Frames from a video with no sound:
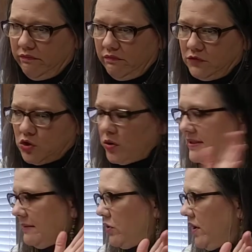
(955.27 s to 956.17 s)
Short
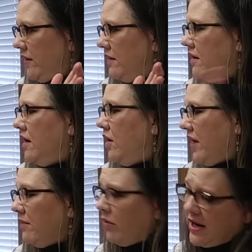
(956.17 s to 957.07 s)
summary.
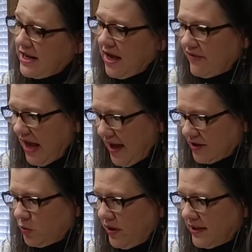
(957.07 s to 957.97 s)
Okay, Brady, you have an
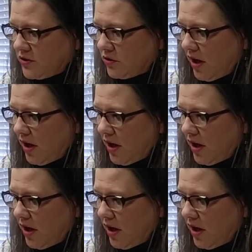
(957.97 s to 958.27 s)
actual answer now.